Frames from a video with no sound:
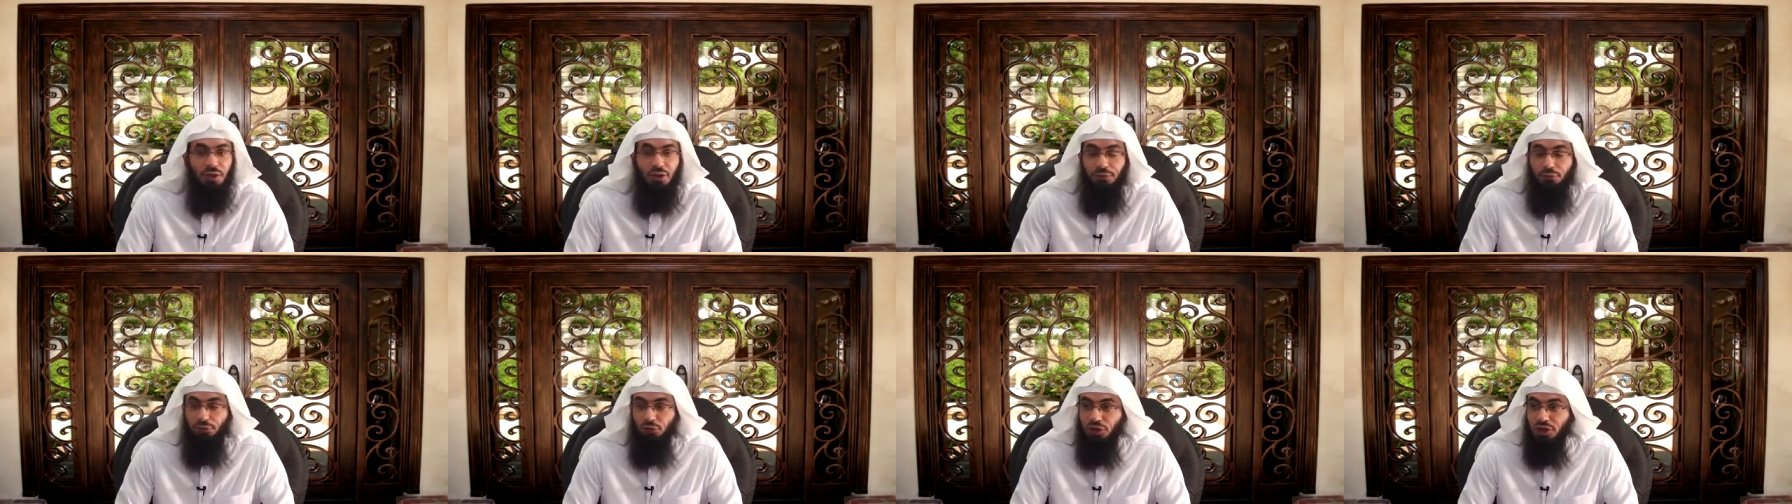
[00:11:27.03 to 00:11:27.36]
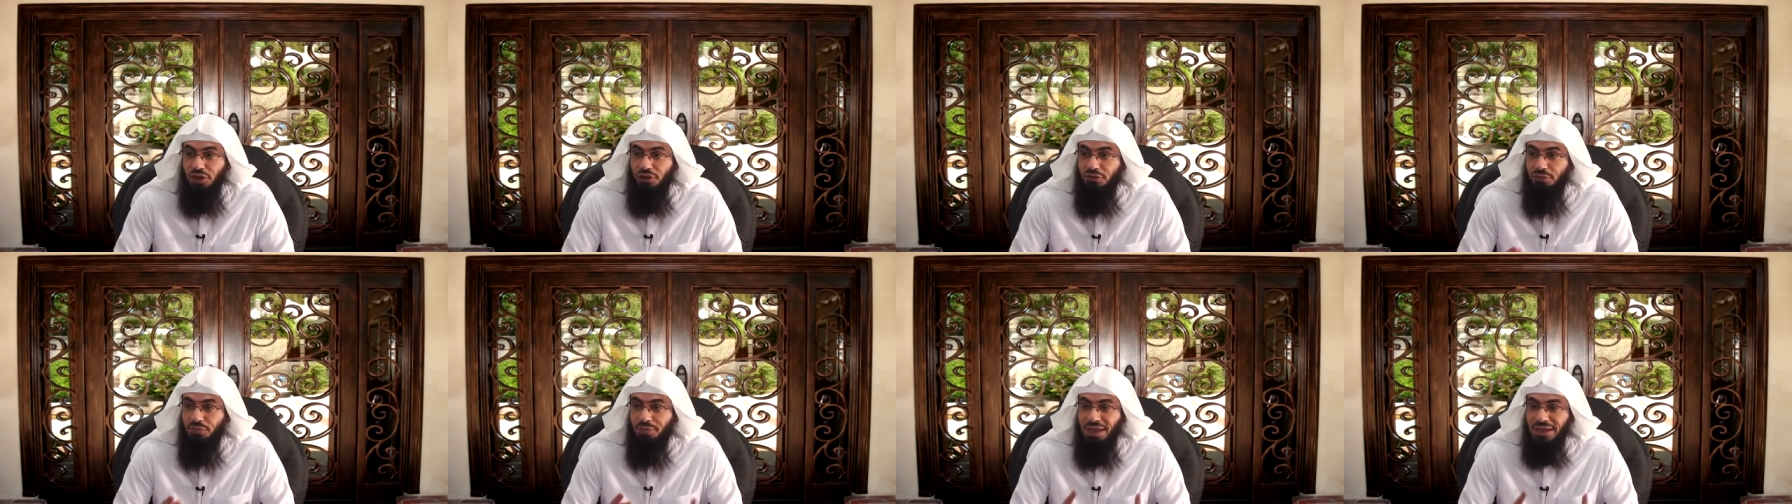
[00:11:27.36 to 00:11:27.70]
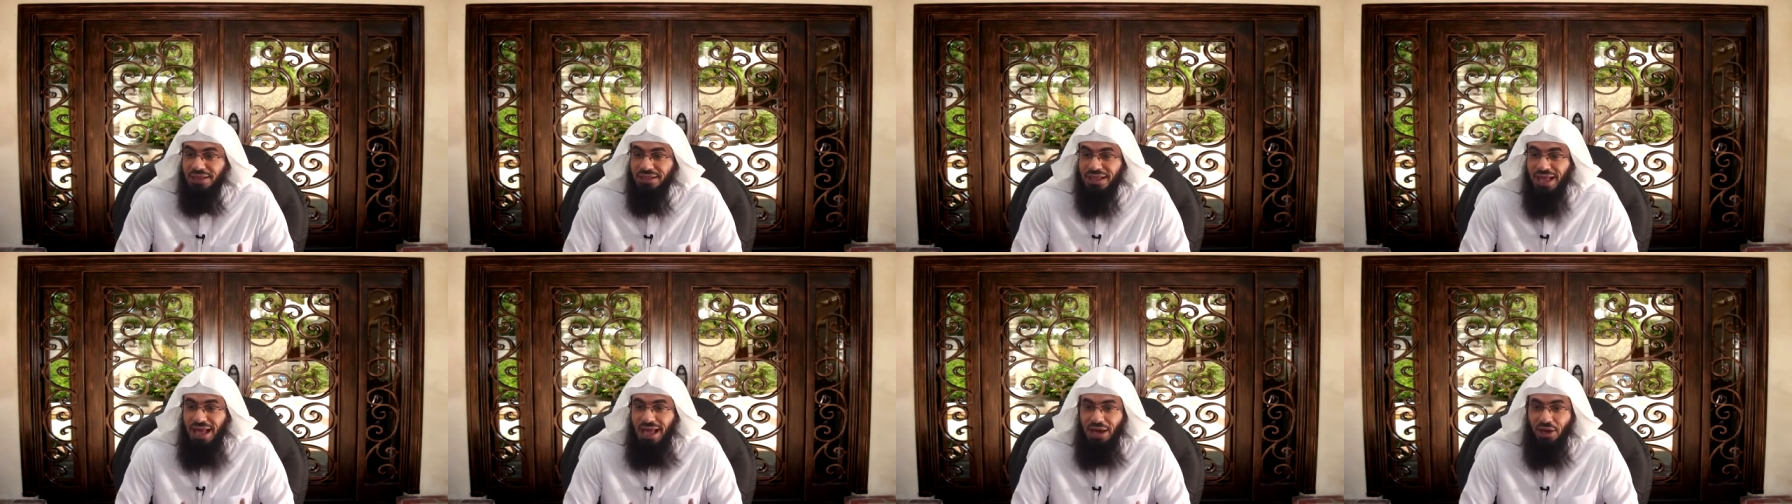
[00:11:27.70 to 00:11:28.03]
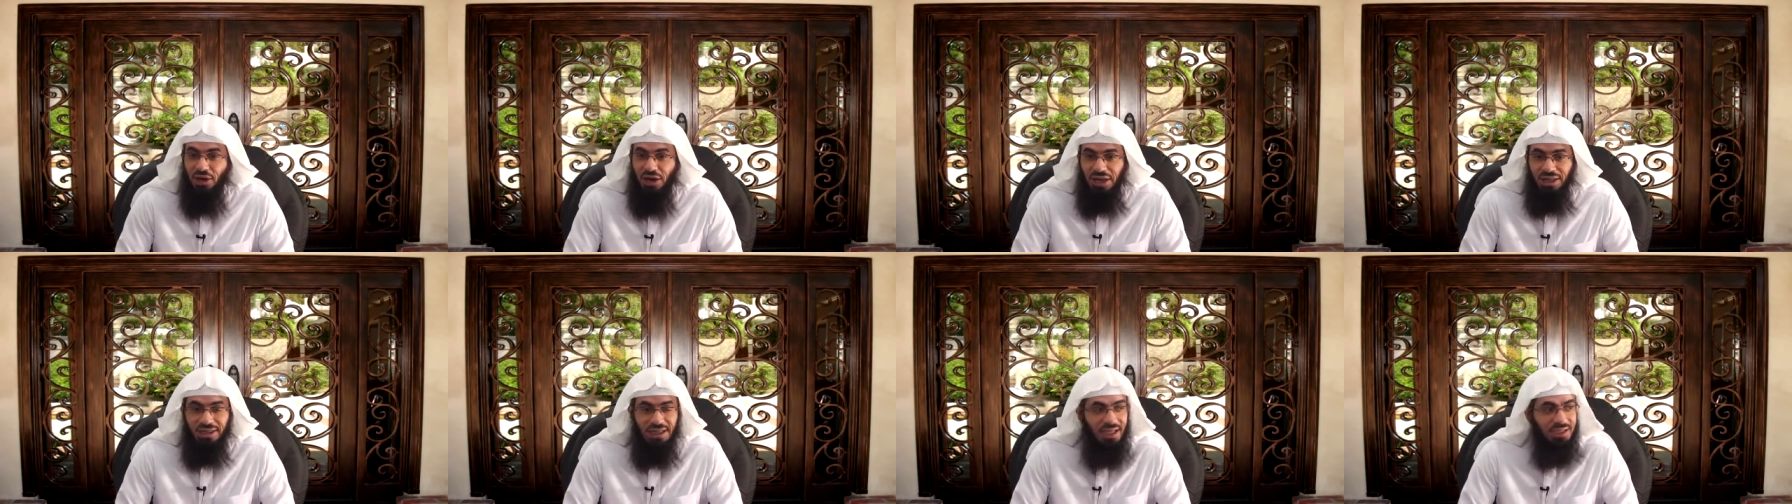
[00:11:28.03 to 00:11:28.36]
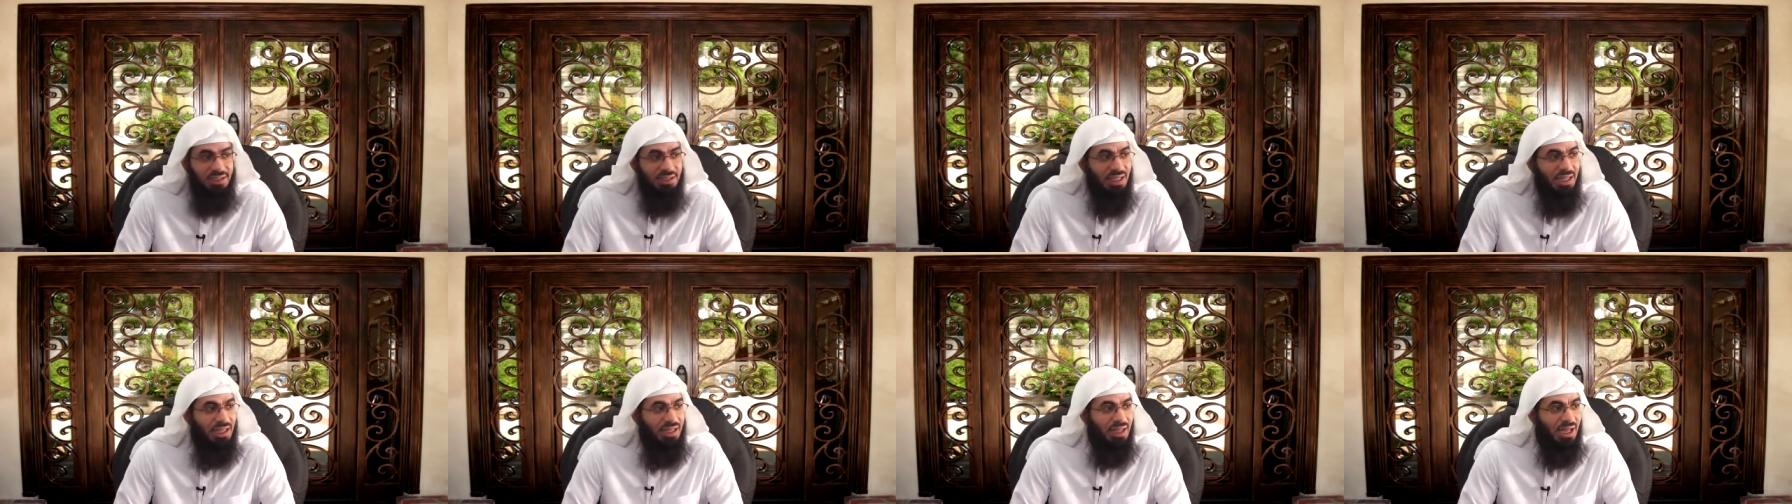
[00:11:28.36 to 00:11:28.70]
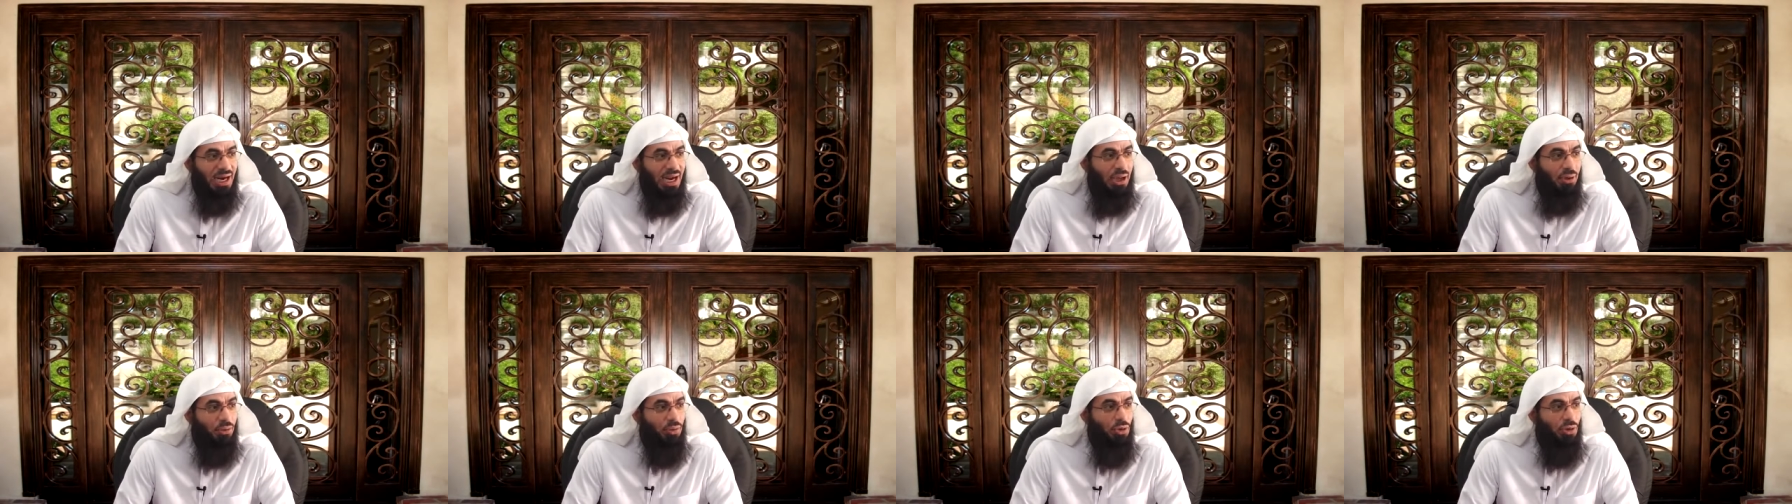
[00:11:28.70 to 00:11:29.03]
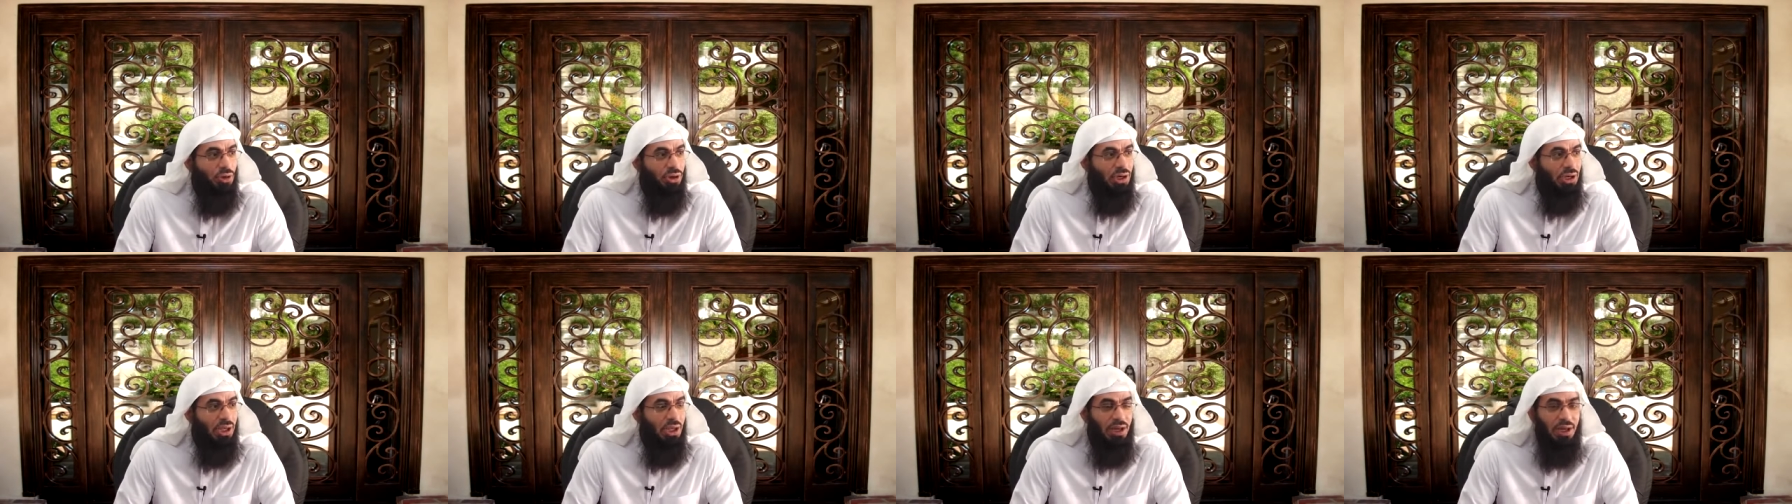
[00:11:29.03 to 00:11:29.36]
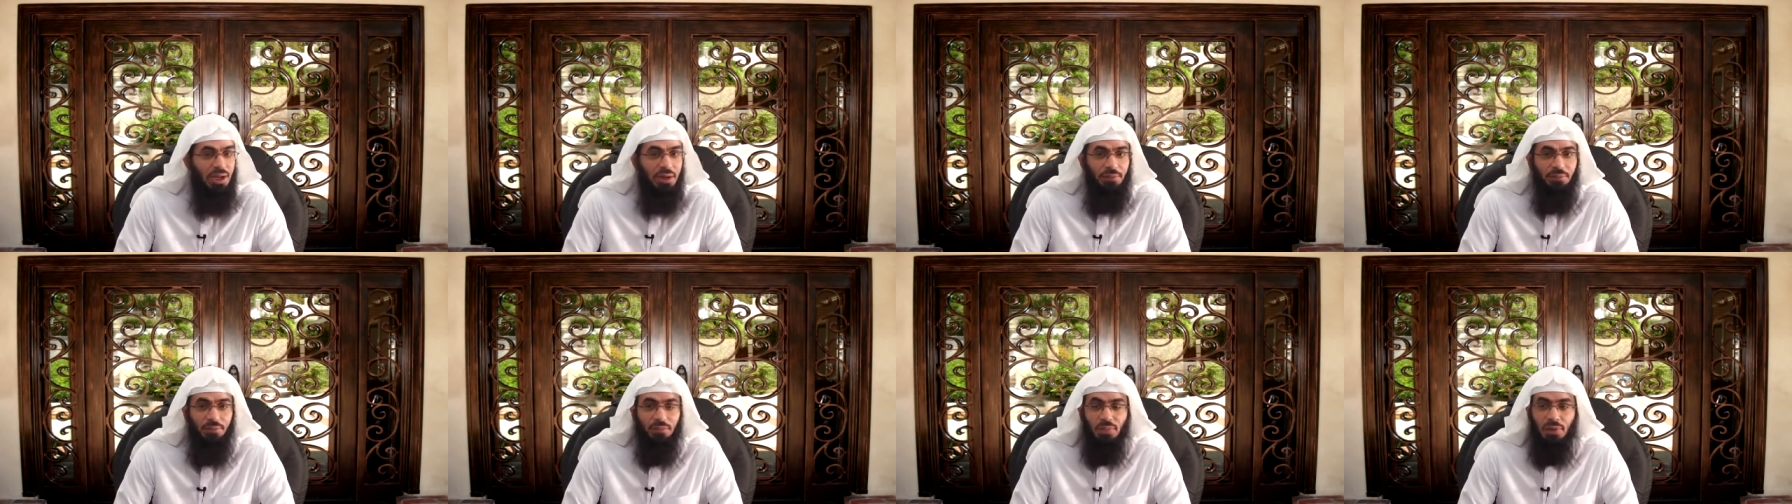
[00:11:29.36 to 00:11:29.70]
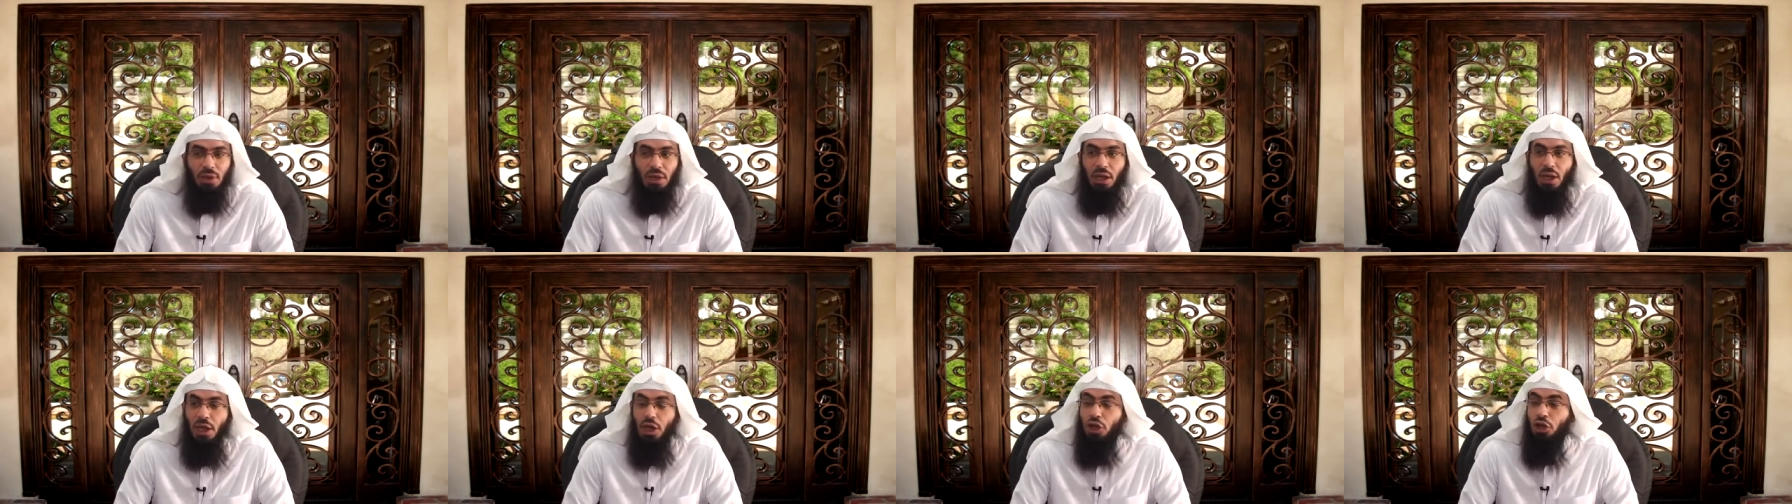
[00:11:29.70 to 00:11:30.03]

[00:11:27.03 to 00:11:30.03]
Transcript: and if you give me a dollar on that day that I wrote and hid it,